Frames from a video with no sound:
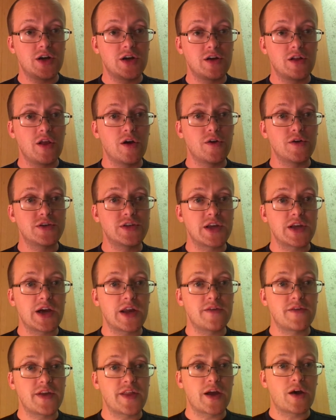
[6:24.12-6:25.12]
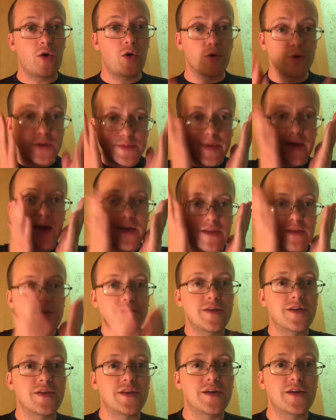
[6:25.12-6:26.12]
clothes, and I kind of did like a whore's bath
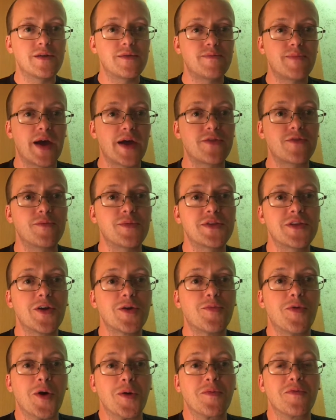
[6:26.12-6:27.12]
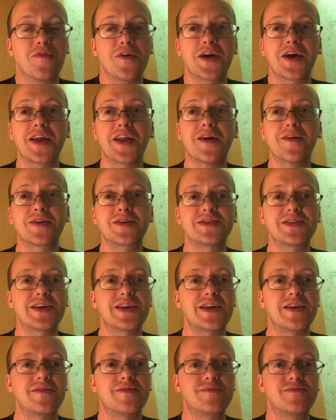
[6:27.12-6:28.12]
in the bathroom at the airport before I got out, because
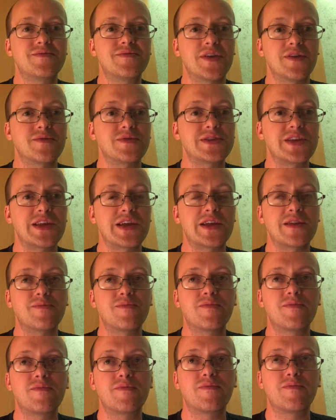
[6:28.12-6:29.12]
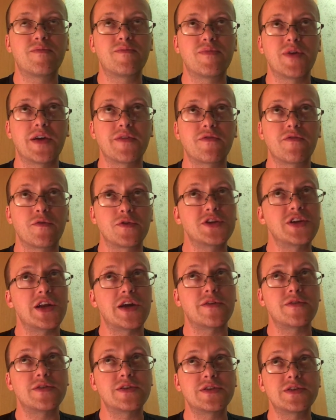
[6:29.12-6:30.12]
like I, sitting in a plane for 14
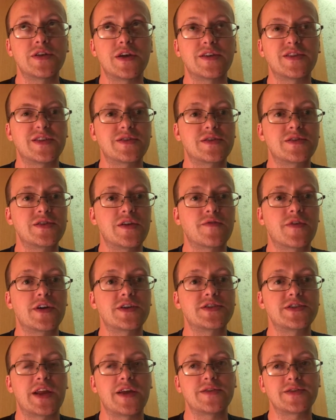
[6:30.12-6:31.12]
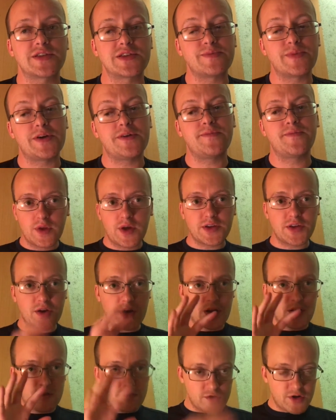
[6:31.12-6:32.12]
hours, so I was like self-conscious that I was gonna smell. I
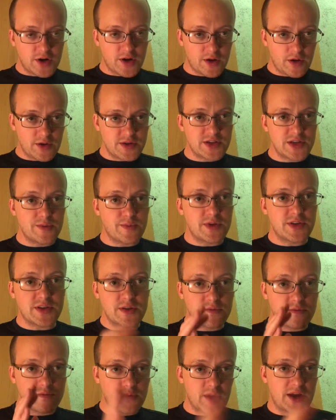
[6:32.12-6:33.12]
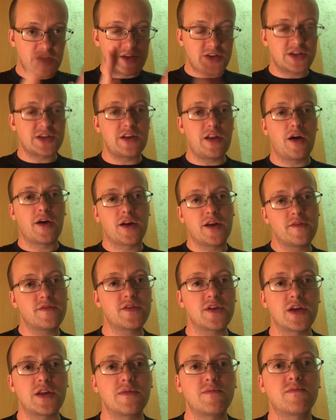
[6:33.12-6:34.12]
started kind of trying to go to sleep because like it's just long enough
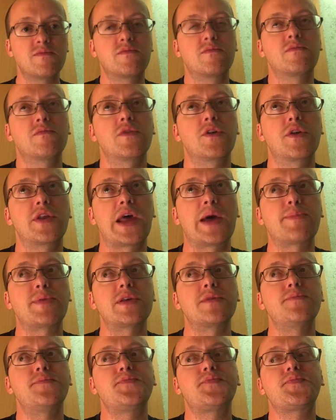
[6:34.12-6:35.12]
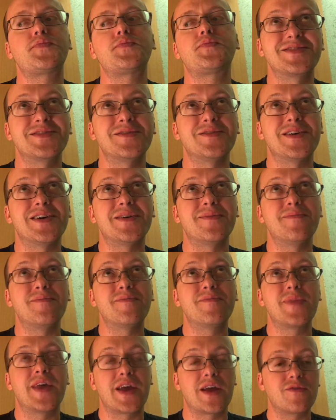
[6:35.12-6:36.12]
to get a little nap in. So
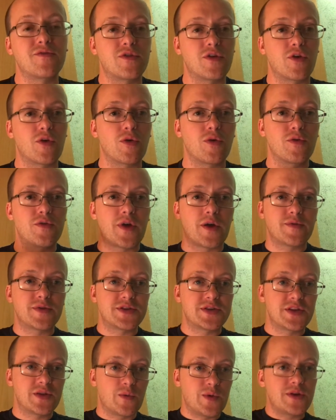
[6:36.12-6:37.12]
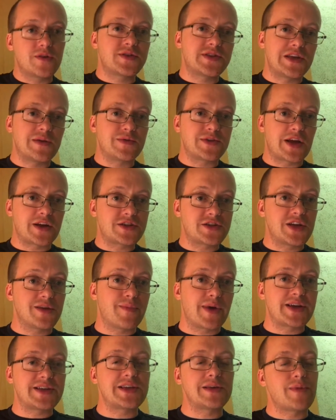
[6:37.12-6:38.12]
like the girl that was in the window seat was actually in
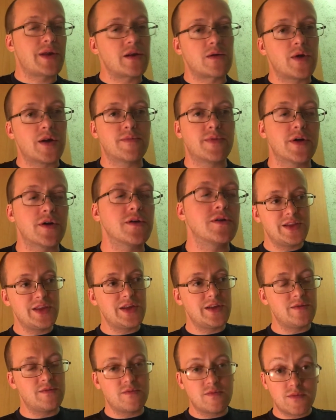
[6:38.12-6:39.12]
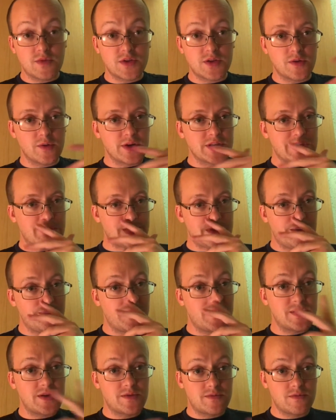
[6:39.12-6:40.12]
my seat, but I didn't want to bug her. And then the stewardess comes up
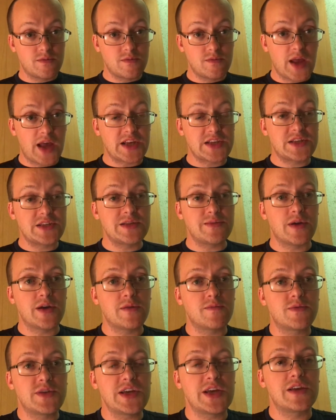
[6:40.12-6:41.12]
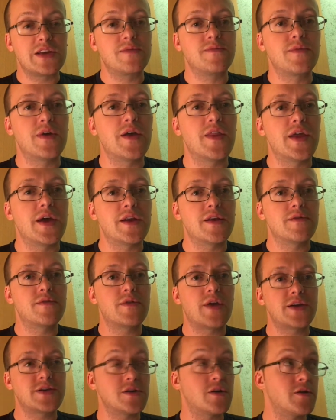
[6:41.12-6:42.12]
and asked to see my ticket, and then
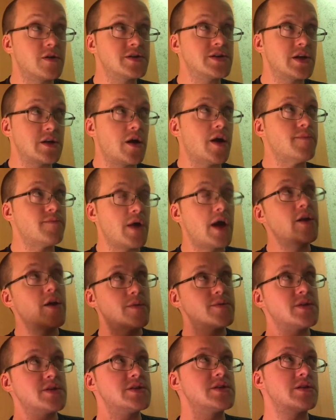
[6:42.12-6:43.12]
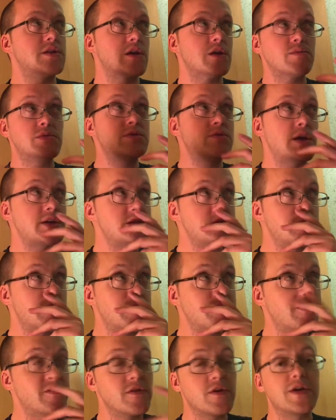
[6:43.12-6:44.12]
I show her. I was like, no, I know I'm supposed to sit there, but I just didn't
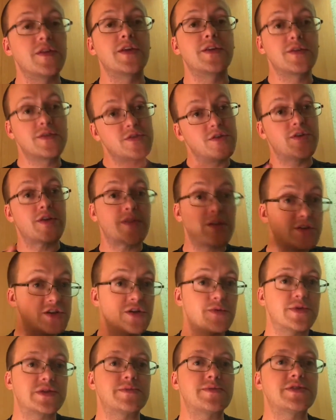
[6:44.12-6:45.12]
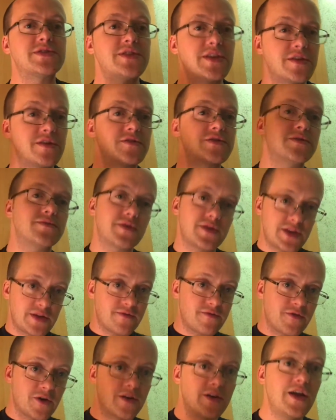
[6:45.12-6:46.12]
want to move her. And then it turned out that she wasn't supposed to sit there; she was supposed to sit
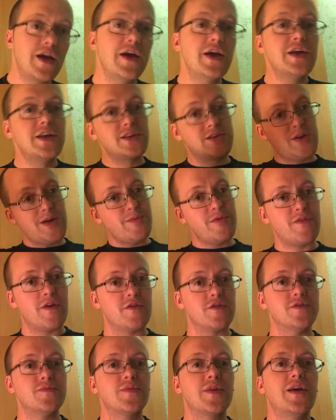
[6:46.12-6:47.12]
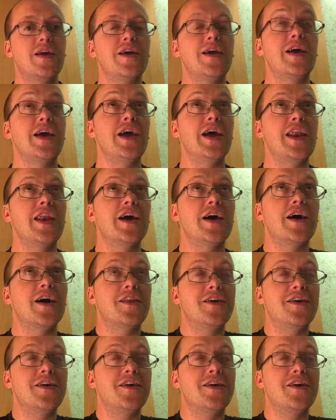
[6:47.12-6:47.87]
in front. So I move over, and